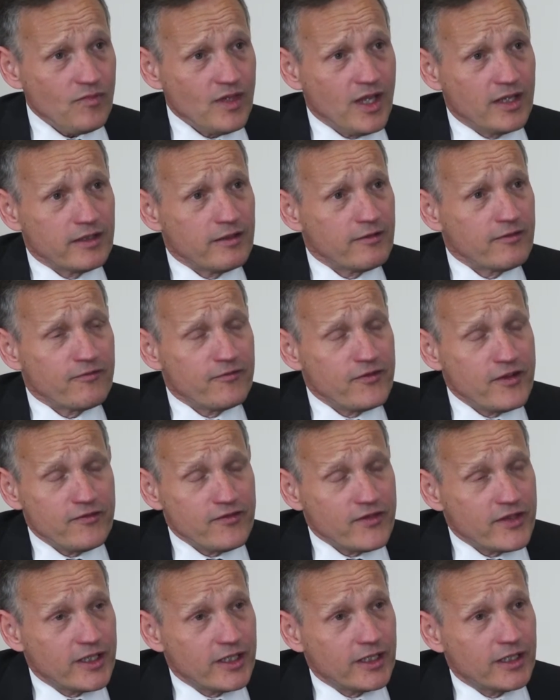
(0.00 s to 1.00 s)
And the
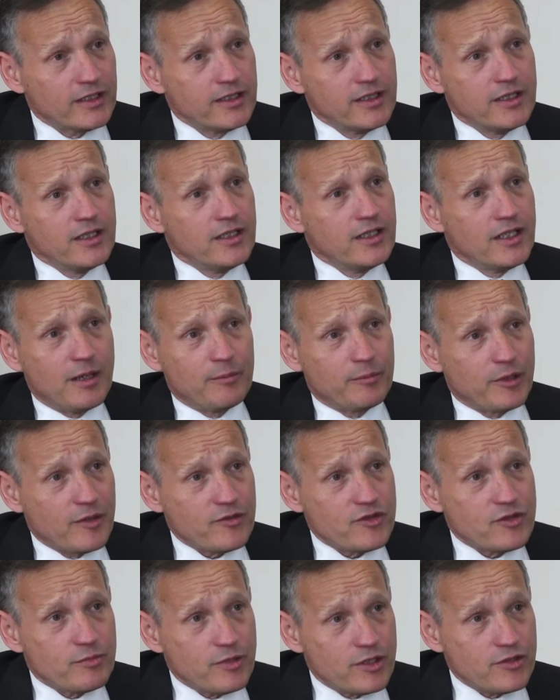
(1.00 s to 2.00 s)
5th thing, and
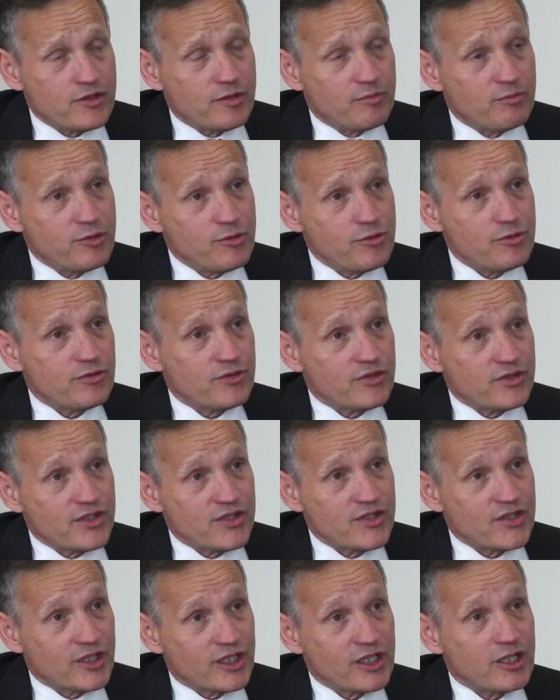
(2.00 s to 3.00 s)
perhaps the most important,
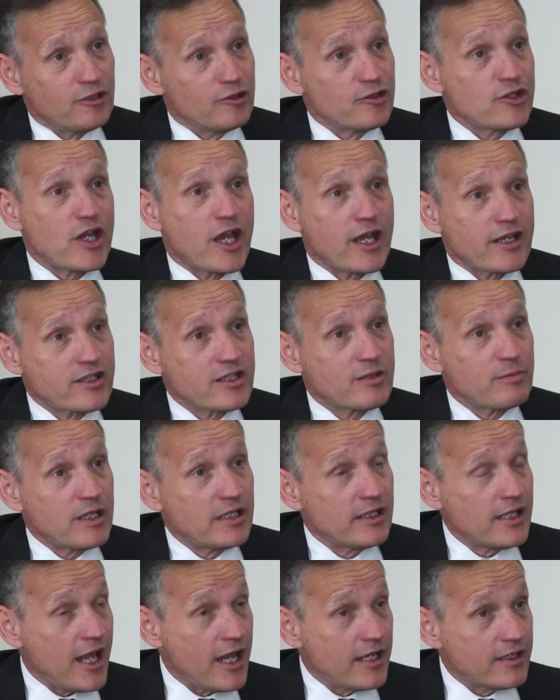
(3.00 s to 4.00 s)
is that culture has to be
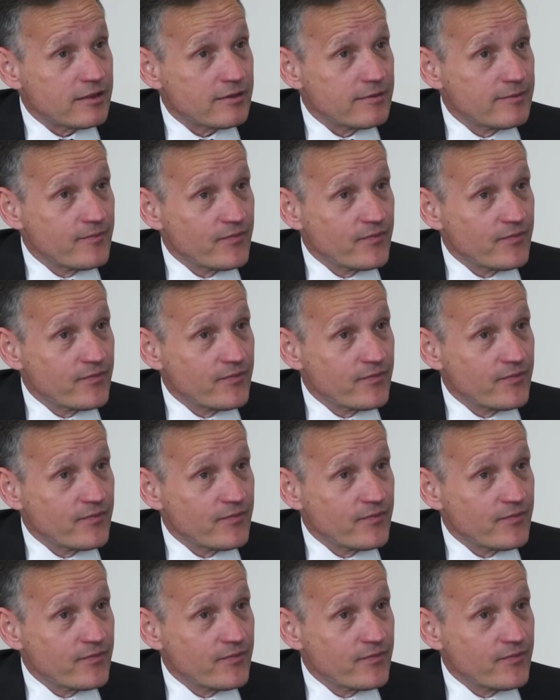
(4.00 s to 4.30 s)
led.